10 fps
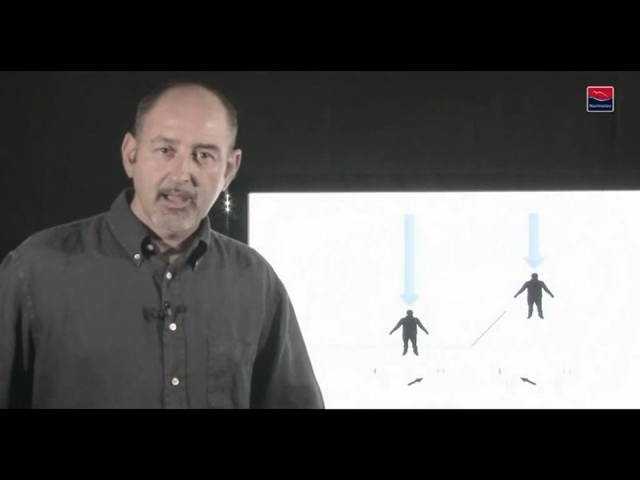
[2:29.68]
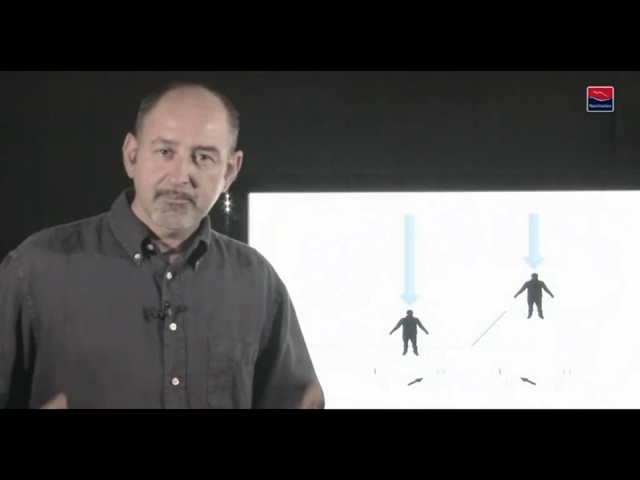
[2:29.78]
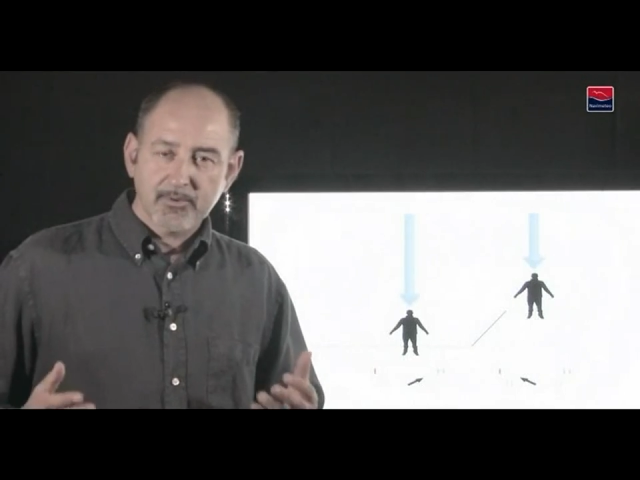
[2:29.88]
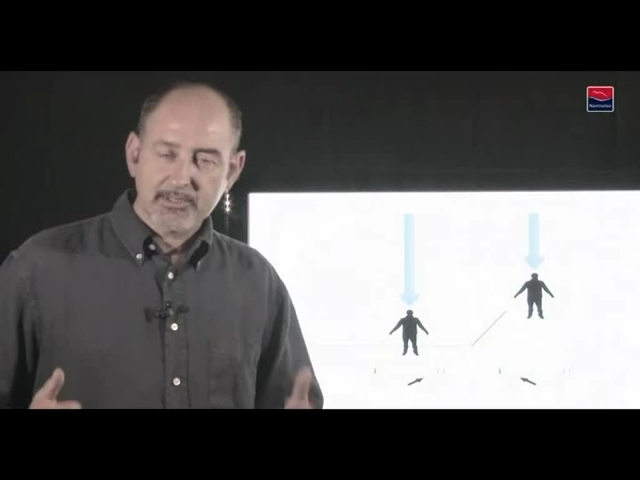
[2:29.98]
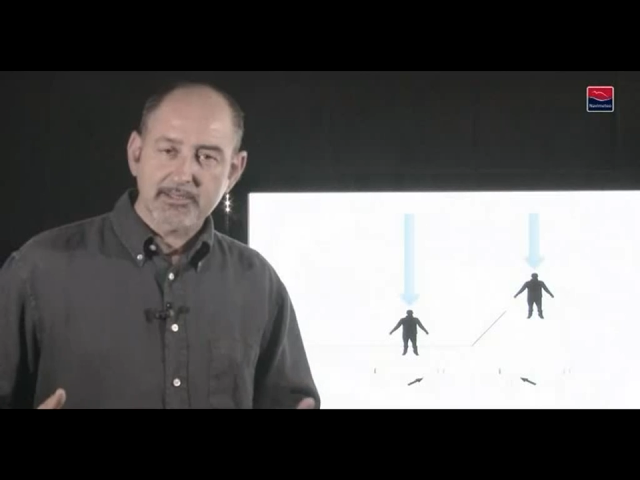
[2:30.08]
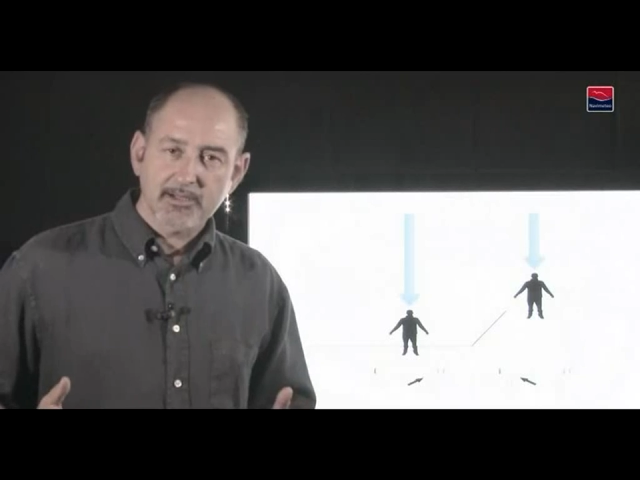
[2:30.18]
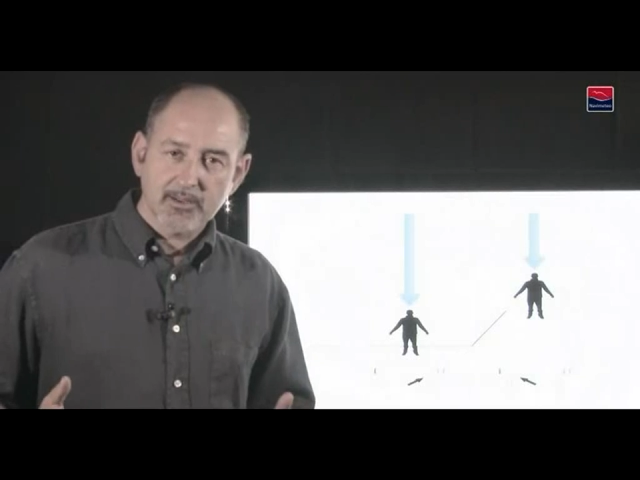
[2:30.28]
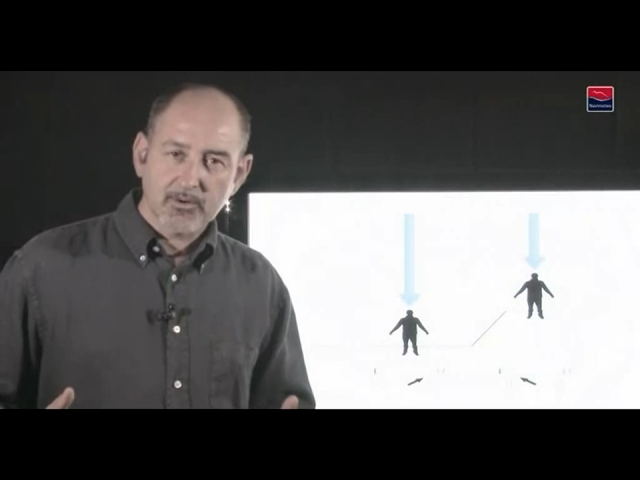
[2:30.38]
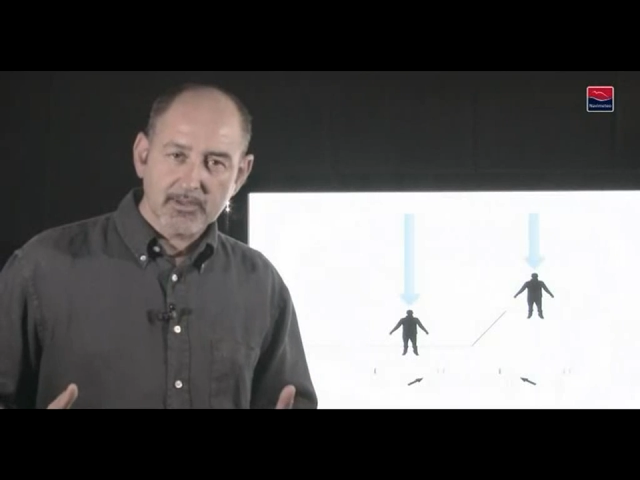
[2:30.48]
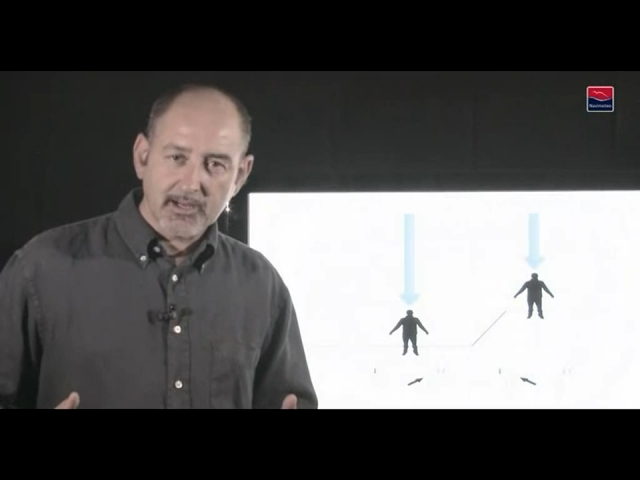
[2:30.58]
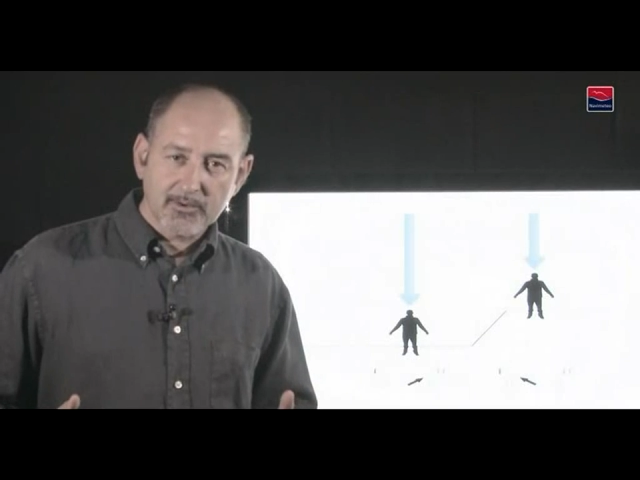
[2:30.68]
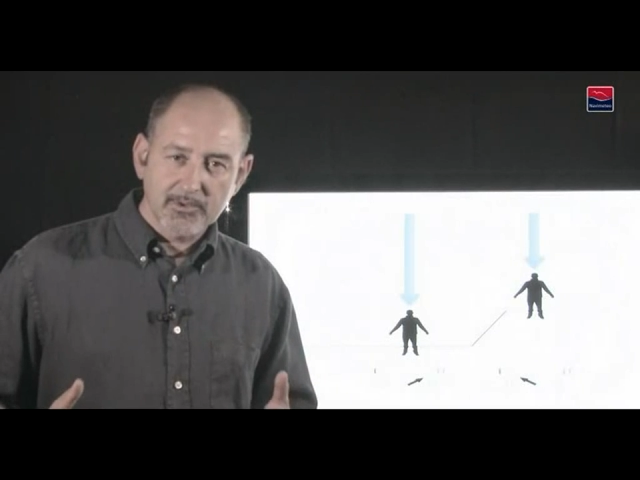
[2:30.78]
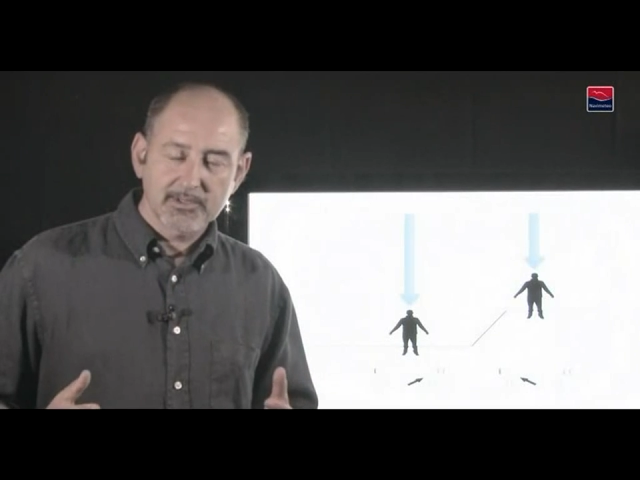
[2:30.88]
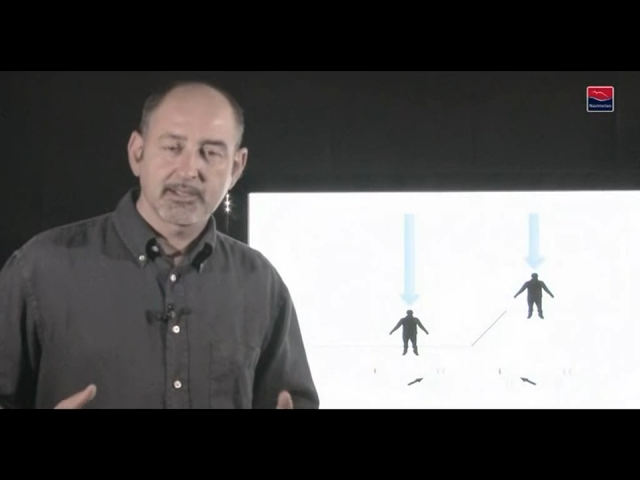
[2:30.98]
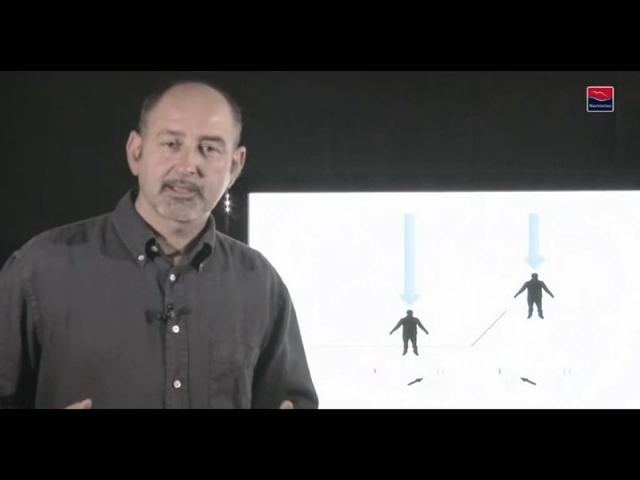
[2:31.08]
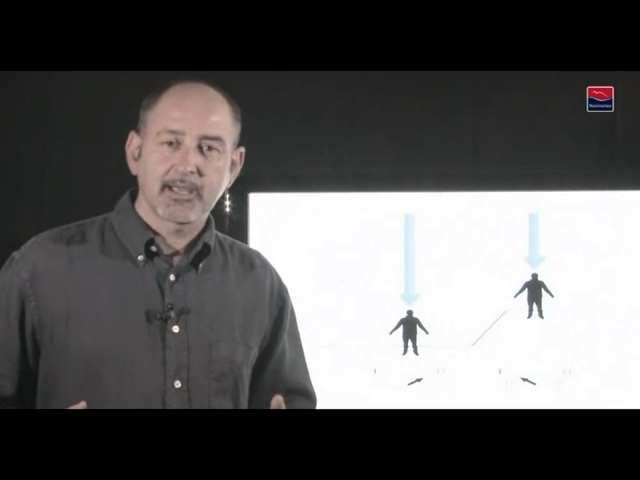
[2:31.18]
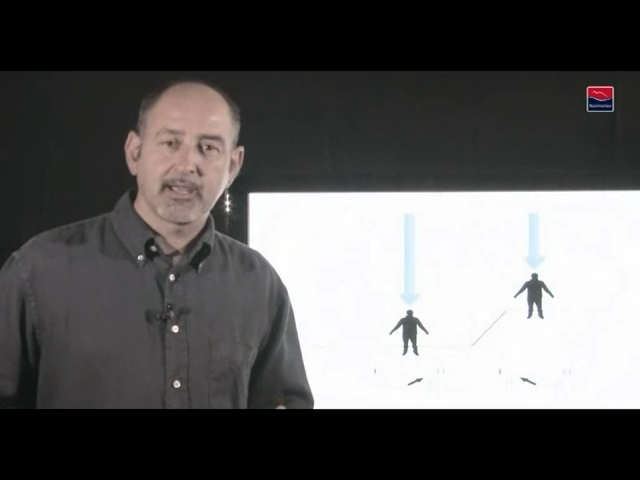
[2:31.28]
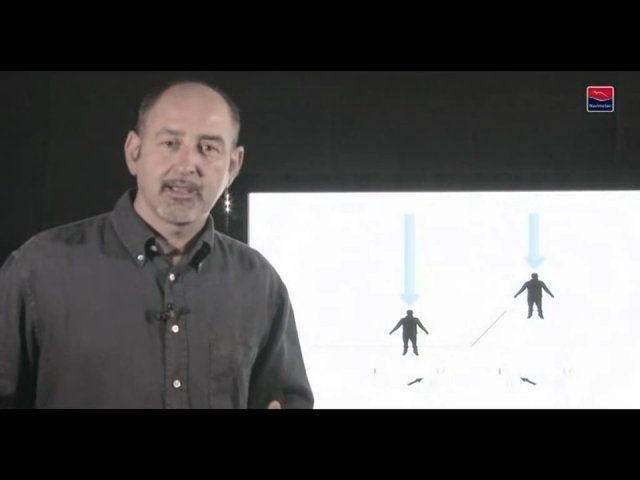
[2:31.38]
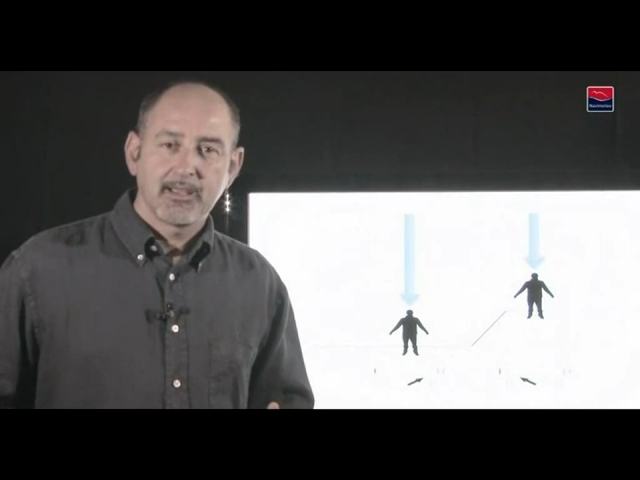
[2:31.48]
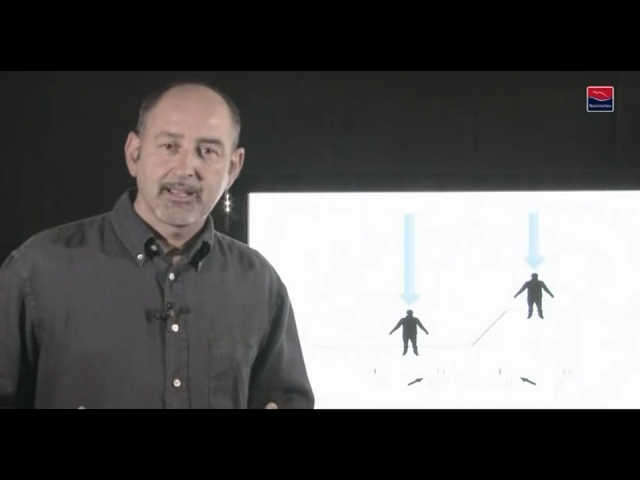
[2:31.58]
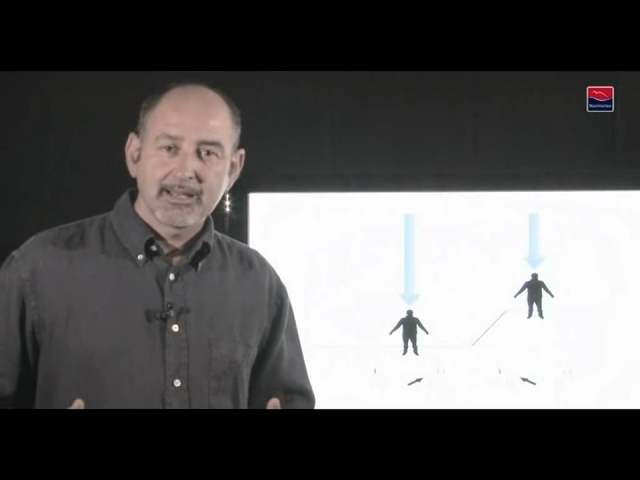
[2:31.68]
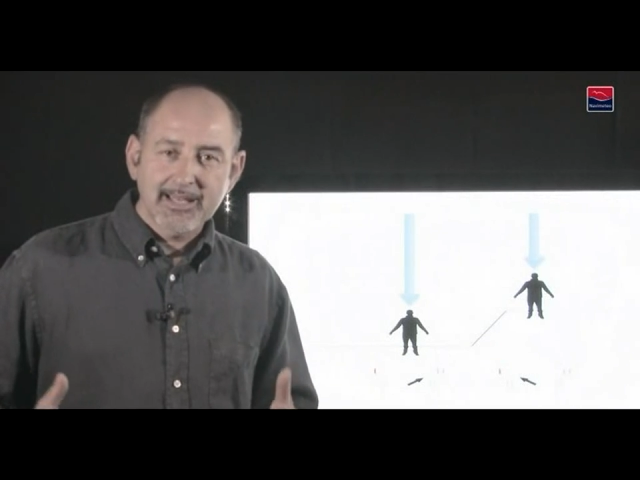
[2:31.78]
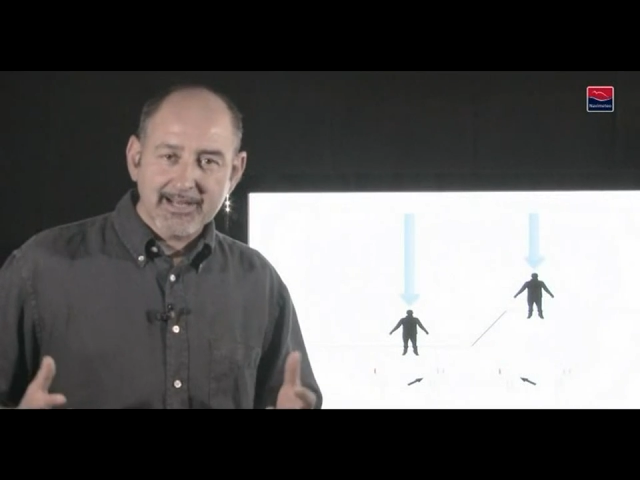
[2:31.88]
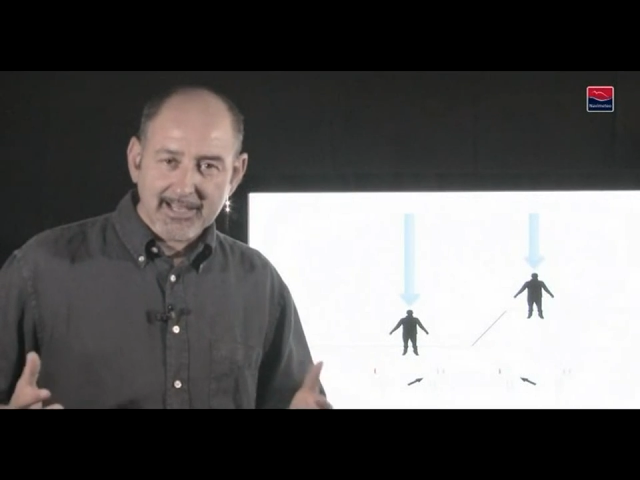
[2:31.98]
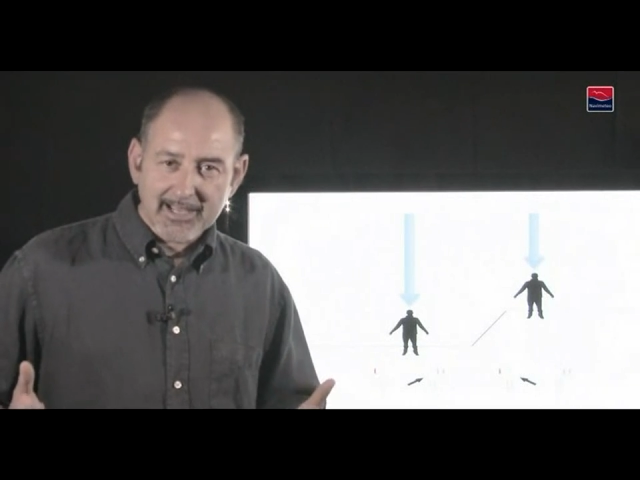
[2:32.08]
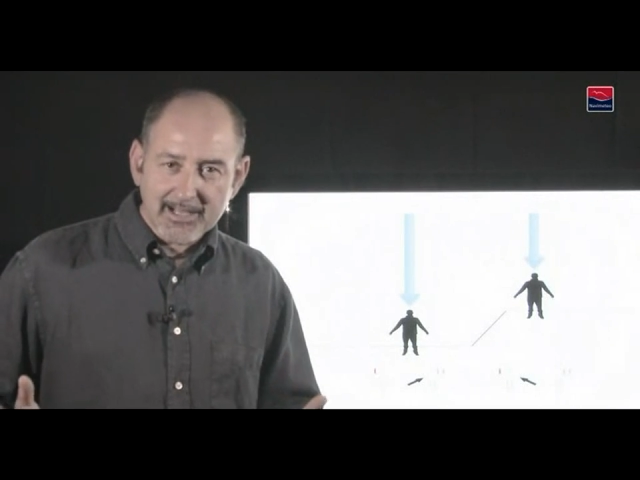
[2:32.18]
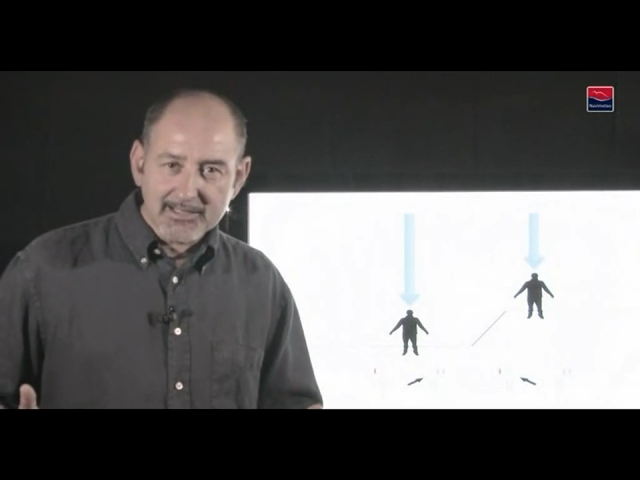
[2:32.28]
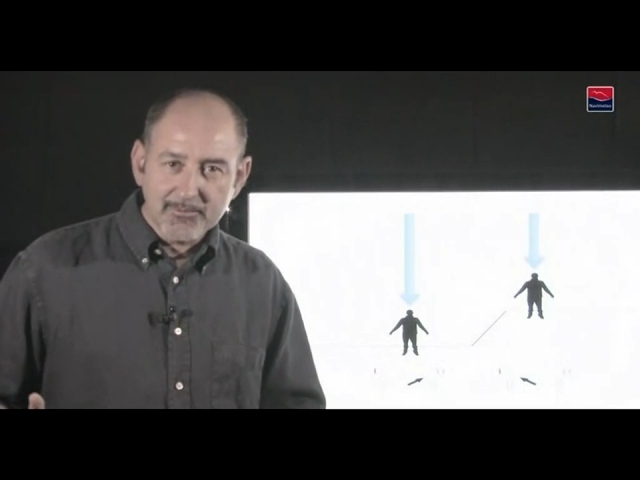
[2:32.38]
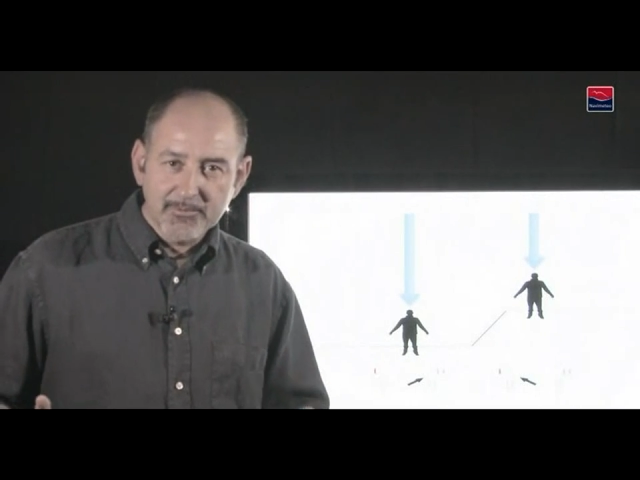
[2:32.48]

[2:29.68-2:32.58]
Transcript: In this respect, it's important to bear in mind